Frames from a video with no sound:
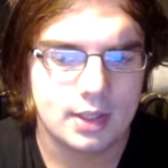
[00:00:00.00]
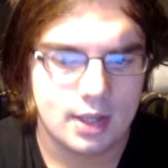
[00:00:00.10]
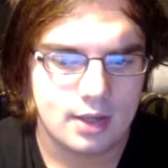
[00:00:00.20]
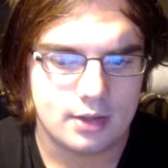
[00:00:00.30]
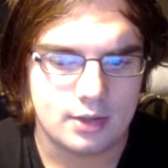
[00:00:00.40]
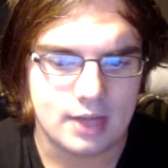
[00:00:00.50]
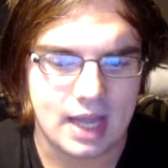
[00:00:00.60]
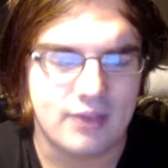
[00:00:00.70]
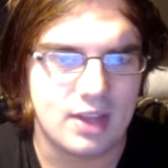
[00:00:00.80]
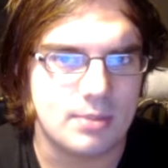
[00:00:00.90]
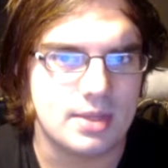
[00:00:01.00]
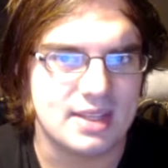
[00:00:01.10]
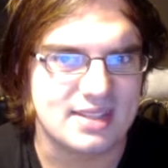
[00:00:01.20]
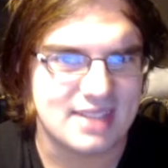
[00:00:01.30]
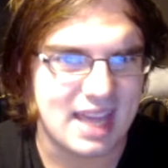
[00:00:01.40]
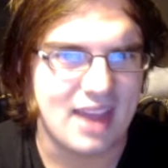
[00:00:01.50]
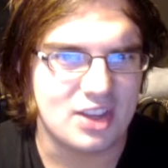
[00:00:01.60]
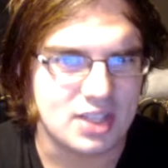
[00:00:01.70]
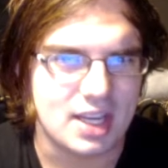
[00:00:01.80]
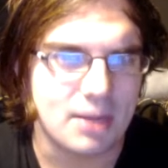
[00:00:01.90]
you know, have that be a stat in
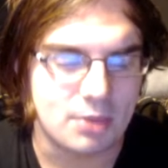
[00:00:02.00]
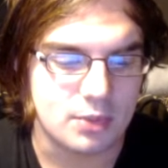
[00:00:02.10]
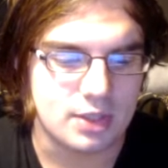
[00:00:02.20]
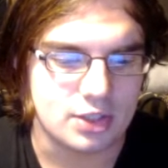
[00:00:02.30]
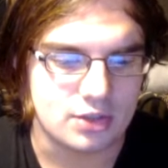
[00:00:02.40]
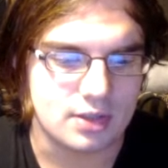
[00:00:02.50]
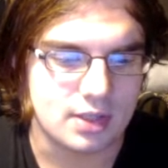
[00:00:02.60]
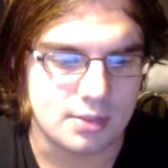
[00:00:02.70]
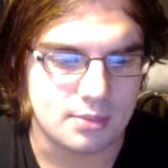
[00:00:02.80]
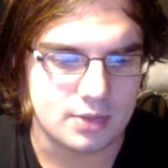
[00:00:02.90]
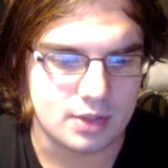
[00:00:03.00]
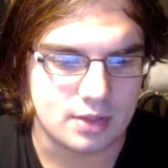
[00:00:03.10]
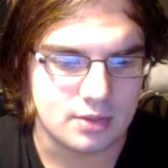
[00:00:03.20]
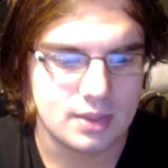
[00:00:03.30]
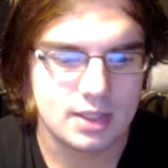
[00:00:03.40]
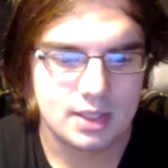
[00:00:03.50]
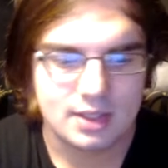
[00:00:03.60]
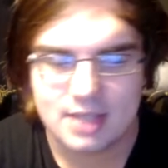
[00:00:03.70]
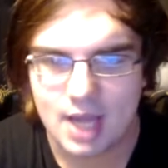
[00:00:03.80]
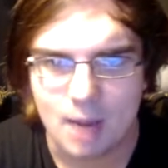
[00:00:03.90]
game that we can, you know,
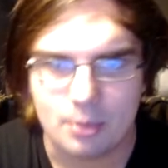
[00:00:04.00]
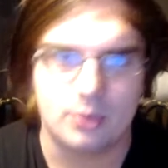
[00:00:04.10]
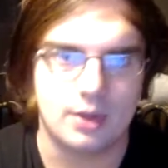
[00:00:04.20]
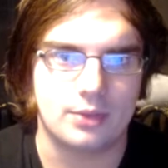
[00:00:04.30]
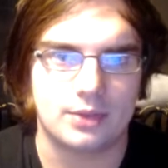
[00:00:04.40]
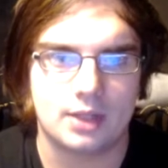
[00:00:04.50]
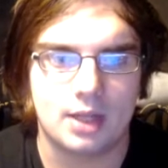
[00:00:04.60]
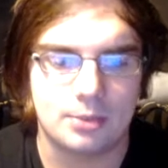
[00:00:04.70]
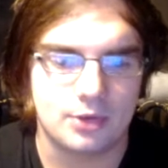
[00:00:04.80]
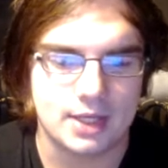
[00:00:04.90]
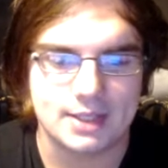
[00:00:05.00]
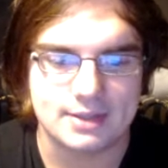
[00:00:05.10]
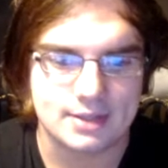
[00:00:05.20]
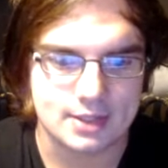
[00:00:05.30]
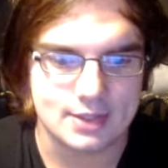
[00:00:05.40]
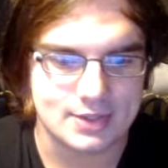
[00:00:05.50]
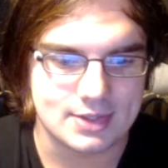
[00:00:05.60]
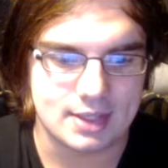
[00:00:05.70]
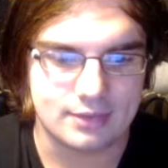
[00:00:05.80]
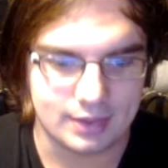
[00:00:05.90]
tamper with our upgrades and skills and stuff
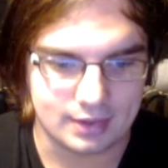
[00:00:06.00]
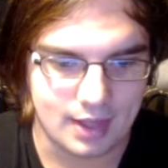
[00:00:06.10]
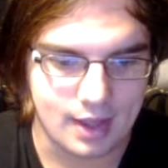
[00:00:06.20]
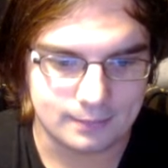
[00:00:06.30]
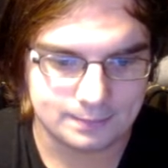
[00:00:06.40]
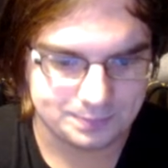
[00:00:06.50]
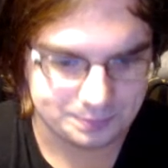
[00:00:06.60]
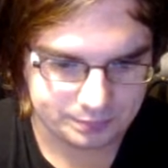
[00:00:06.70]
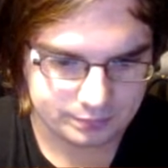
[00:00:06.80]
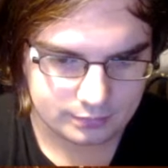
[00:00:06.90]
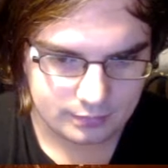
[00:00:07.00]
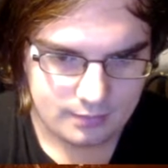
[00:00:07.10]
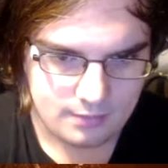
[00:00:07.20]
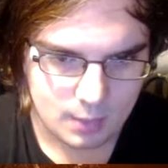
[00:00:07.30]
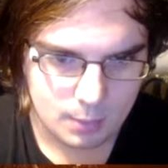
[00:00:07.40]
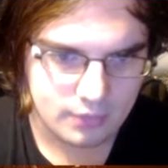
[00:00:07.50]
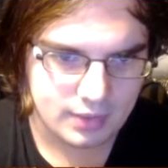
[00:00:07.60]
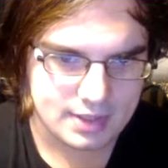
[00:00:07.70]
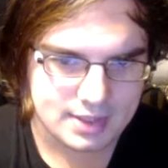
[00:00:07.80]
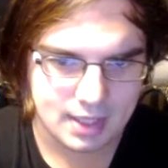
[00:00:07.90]
like that. Moving on to
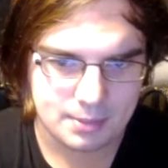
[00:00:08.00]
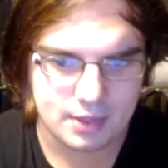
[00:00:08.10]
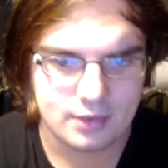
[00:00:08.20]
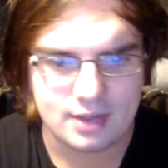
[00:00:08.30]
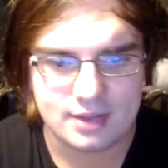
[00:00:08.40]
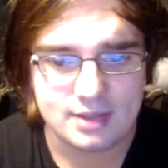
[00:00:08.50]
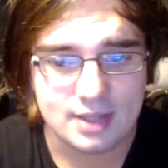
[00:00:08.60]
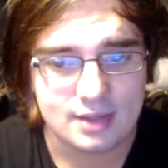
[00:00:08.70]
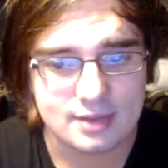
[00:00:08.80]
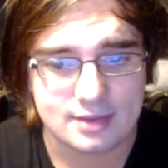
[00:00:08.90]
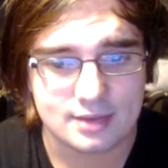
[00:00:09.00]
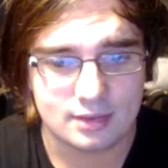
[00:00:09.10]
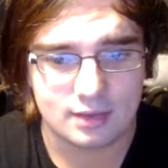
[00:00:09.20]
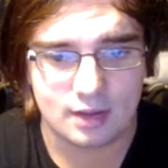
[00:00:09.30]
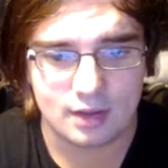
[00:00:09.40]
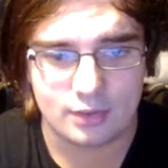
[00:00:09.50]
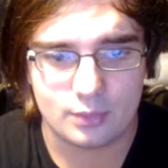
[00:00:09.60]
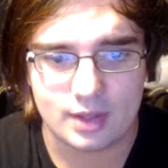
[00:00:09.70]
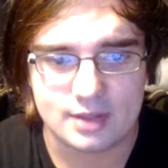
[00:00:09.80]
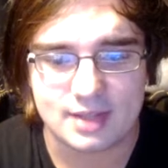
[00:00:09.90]
Hyperion, these guns are the
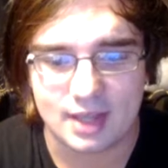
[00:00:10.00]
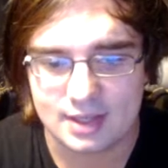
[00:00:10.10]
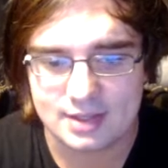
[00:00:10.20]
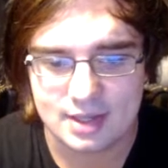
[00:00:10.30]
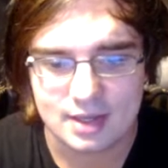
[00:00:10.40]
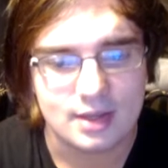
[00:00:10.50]
ones that I'd say